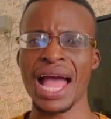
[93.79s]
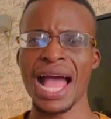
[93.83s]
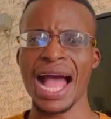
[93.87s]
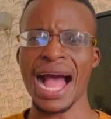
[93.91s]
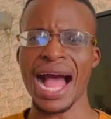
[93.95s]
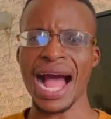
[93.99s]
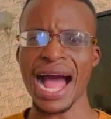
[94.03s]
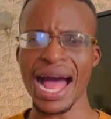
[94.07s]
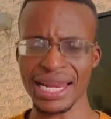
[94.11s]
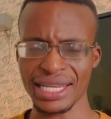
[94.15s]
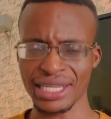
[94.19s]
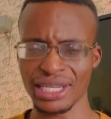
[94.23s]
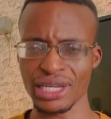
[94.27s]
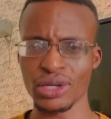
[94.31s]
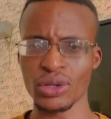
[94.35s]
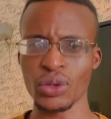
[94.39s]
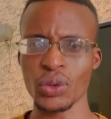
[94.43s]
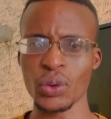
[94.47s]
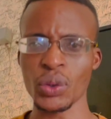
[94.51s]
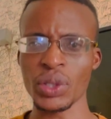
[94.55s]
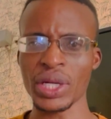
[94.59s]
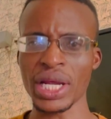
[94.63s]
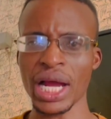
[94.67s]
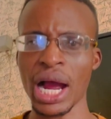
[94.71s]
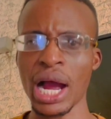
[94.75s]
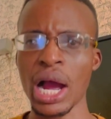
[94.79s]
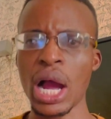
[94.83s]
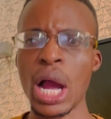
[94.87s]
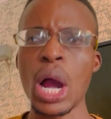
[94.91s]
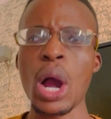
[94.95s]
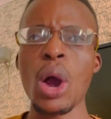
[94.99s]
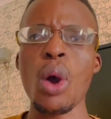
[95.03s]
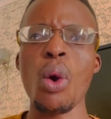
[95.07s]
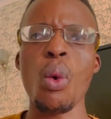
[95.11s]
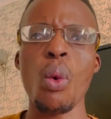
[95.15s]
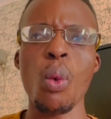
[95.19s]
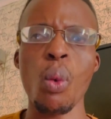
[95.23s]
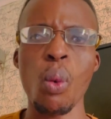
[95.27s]
Hallelujah.
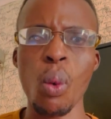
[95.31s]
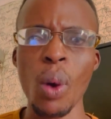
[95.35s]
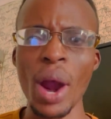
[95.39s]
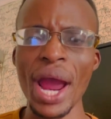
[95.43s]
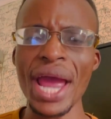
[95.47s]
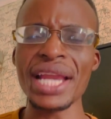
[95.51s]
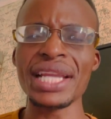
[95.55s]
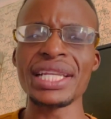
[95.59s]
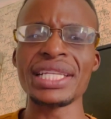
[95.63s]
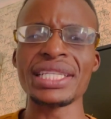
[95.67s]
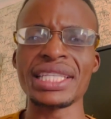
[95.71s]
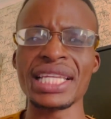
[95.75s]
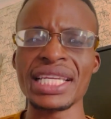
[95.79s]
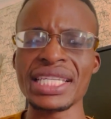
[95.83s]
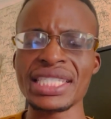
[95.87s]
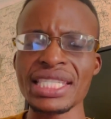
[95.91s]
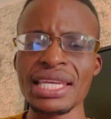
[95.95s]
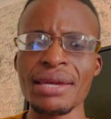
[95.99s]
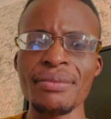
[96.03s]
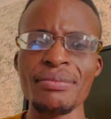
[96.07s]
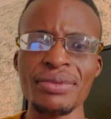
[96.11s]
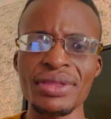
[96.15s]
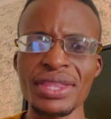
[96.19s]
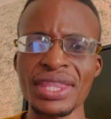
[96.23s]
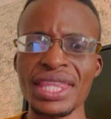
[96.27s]
When the same